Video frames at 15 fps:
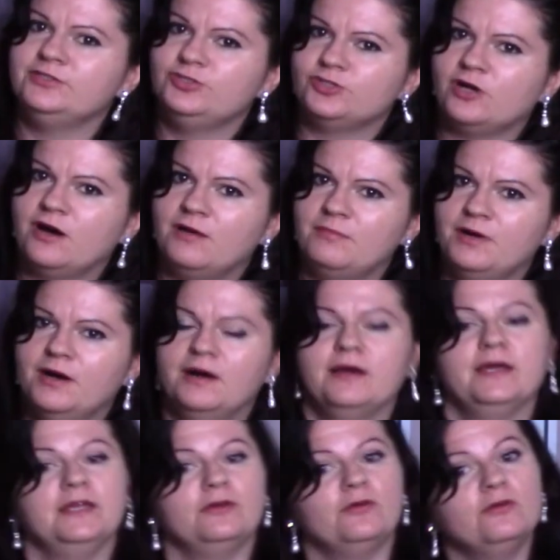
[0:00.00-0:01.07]
drama
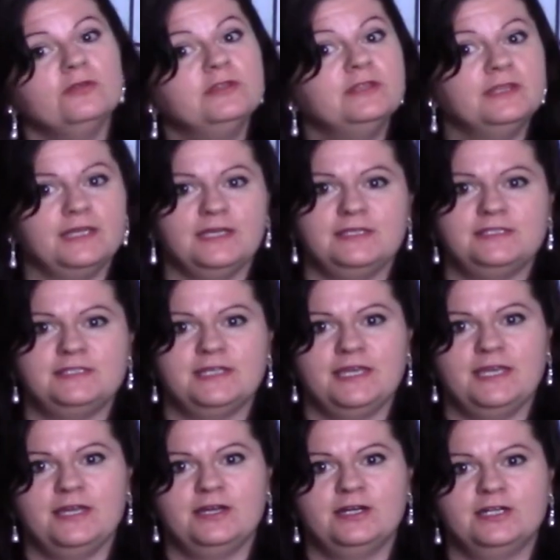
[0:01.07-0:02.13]
and all the
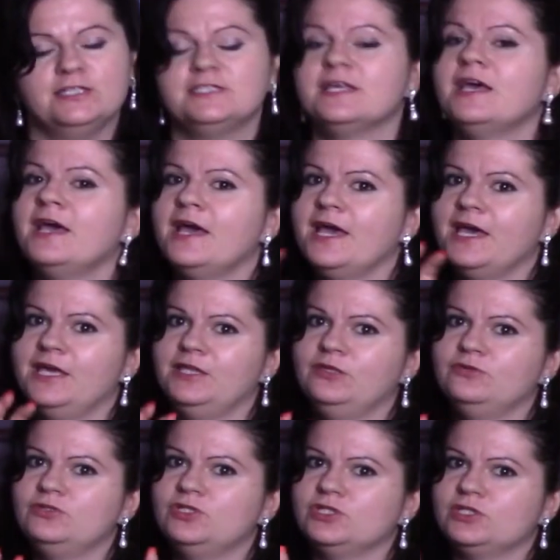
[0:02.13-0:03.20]
naysayers and
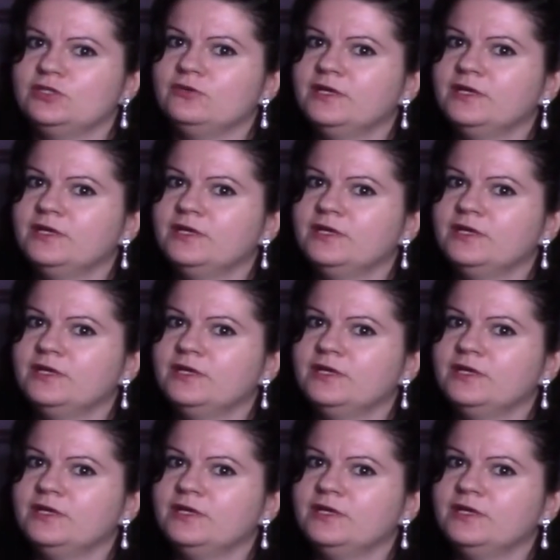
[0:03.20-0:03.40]
you just